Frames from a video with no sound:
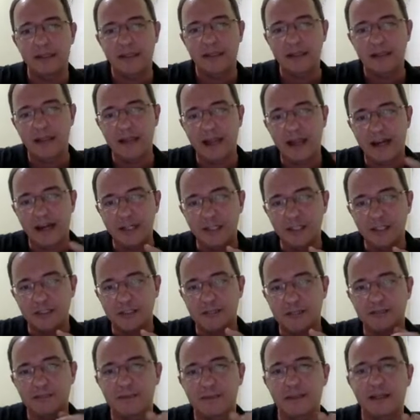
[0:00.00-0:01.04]

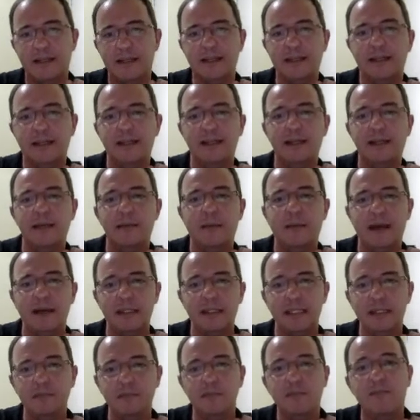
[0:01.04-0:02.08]
larger
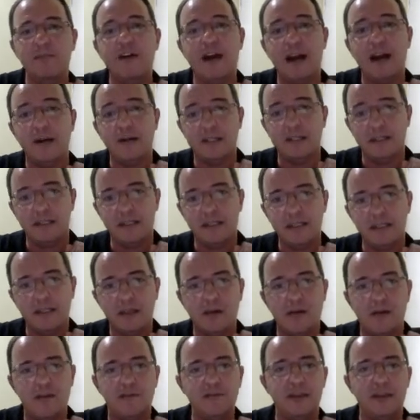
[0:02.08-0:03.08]
maximum variance of